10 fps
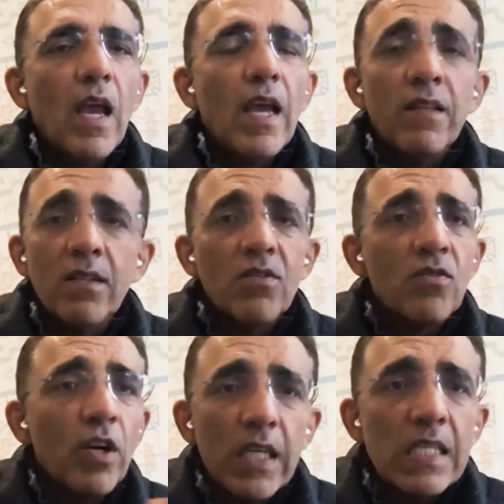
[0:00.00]
And this is
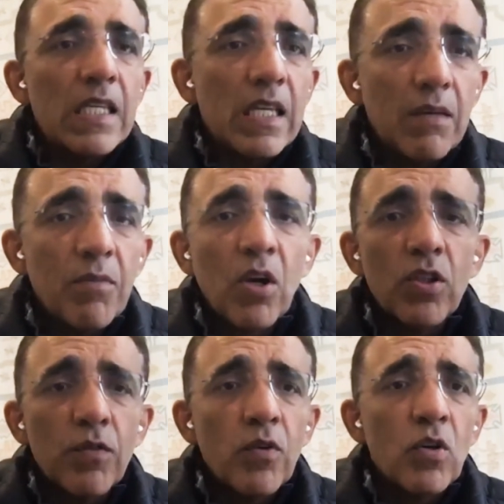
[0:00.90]
not easy
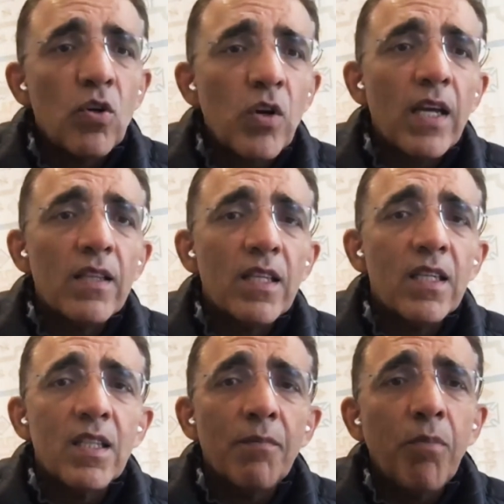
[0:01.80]
because if you look at
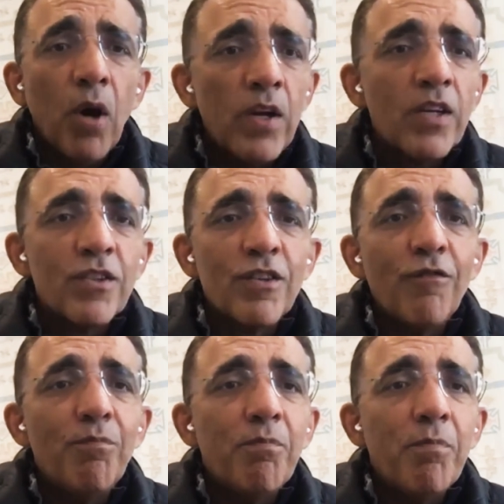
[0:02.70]
the politics
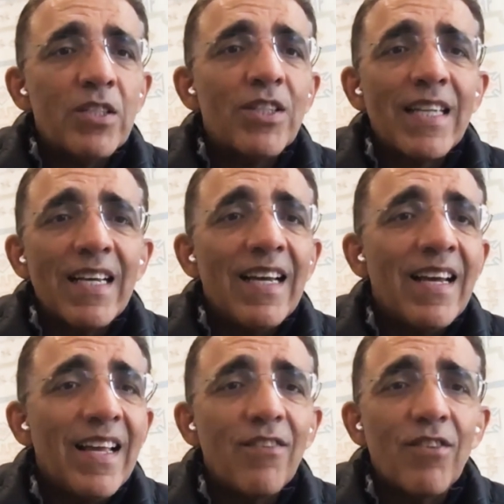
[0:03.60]
of budget
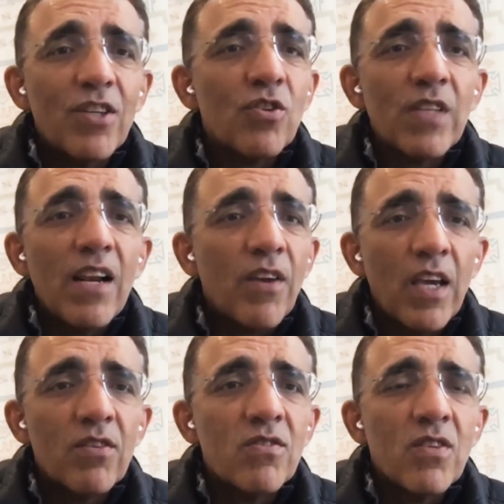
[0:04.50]
and resource
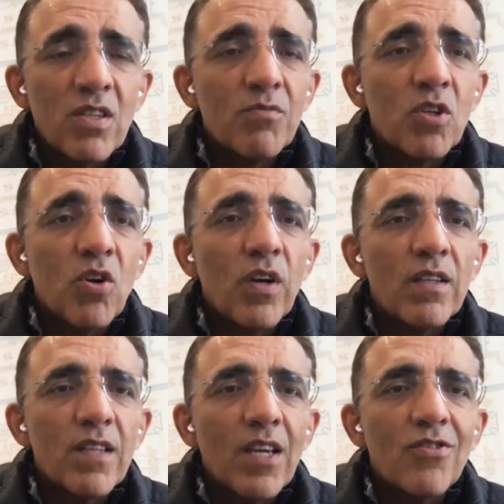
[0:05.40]
allocation systems in
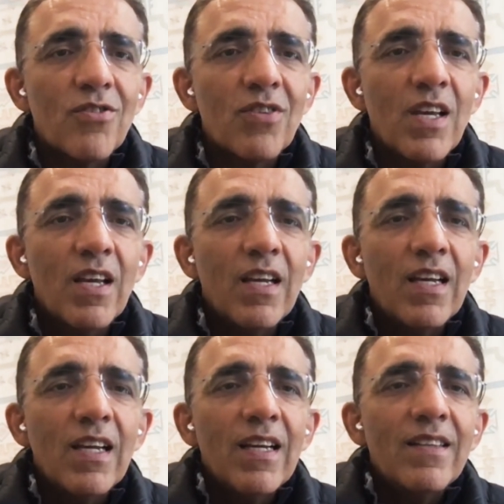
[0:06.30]
organizations,
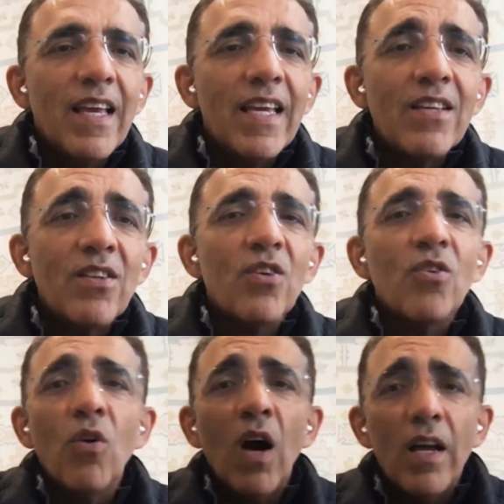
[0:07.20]
they either
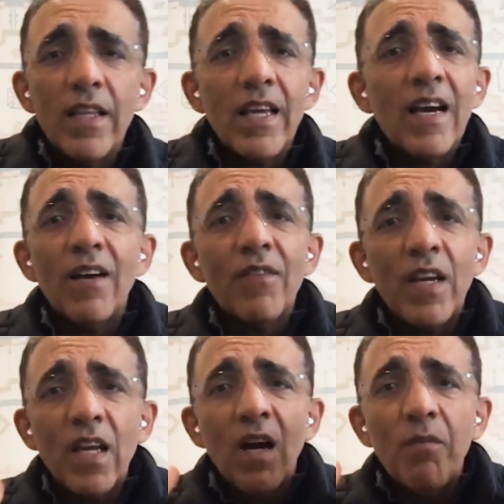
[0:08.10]
know they are
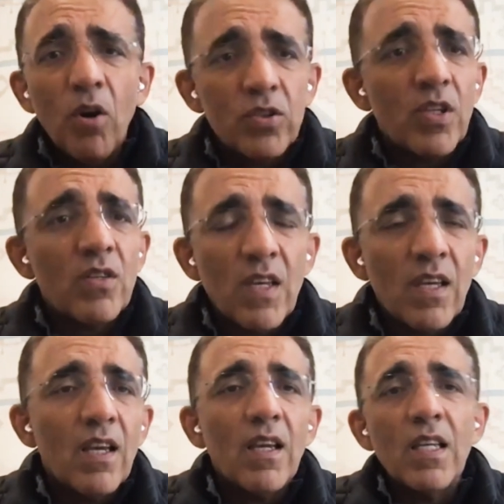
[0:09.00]
very homogenous
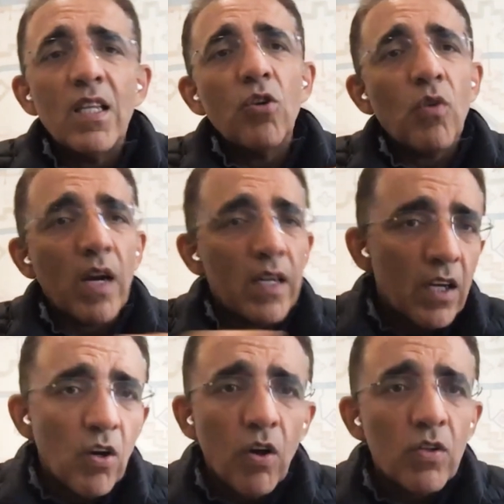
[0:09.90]
thinking. Either you're
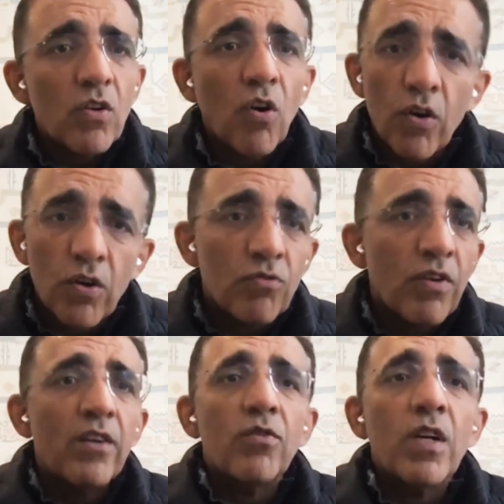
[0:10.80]
cutting costs or you're
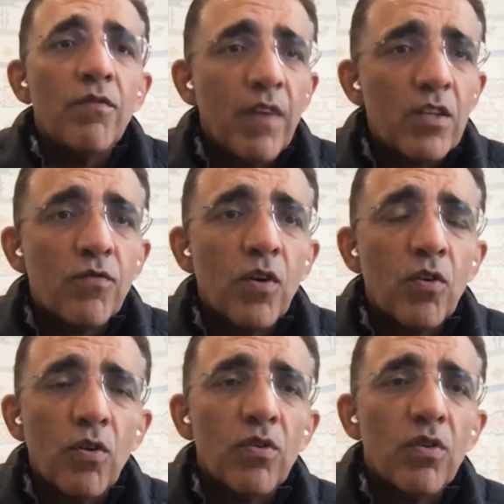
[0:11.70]
trying to invest for
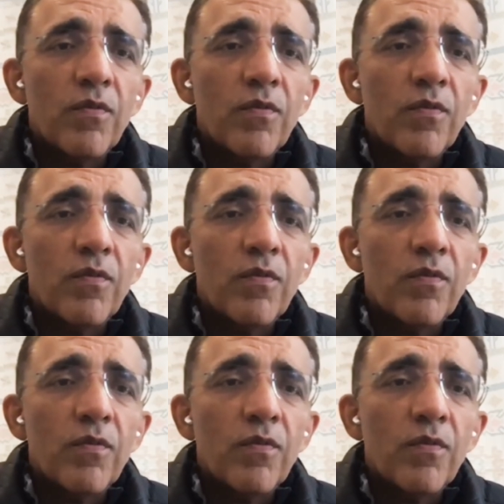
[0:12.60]
growth.